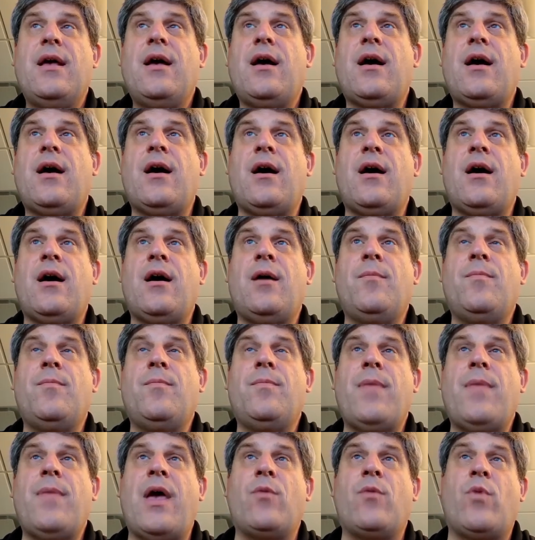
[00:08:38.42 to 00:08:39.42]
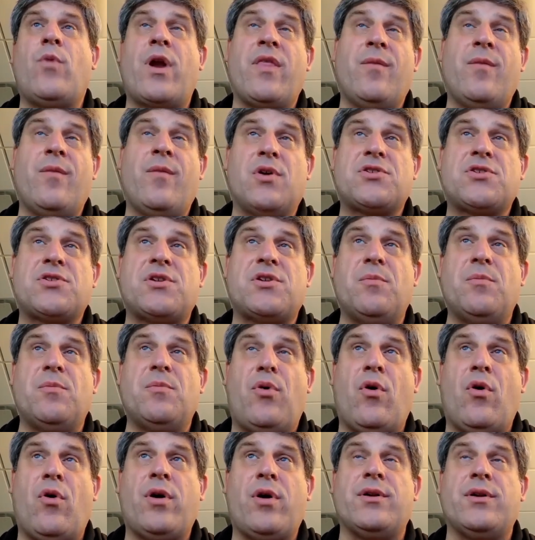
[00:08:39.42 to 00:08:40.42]
Um, and one of the most
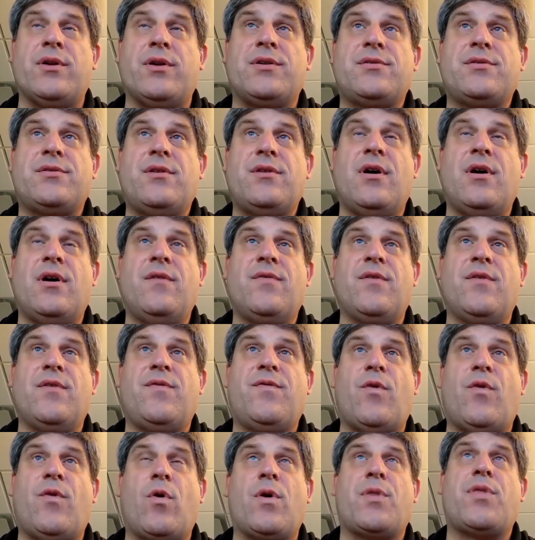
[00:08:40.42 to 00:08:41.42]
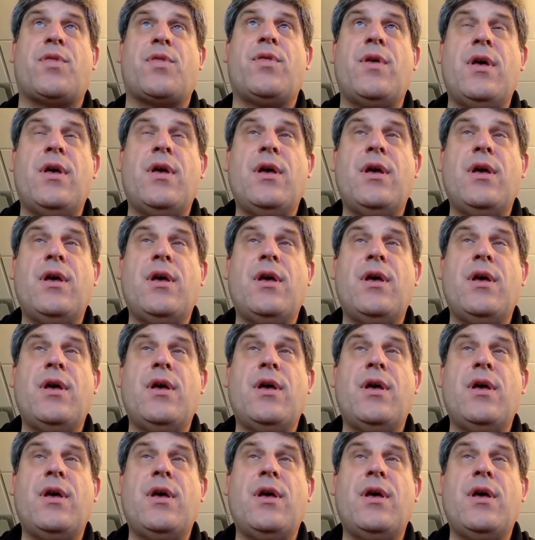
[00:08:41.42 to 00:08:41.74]
important of the fourth